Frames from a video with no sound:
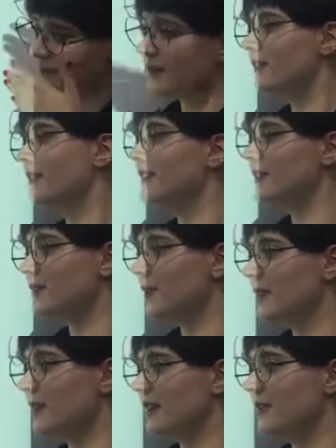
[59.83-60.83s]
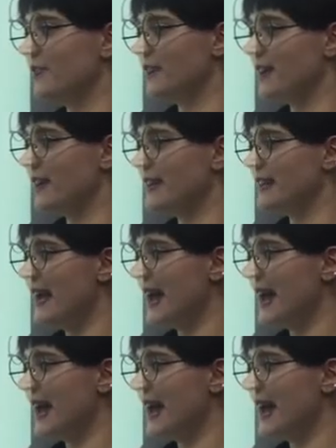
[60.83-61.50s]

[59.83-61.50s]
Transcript: donut, friend,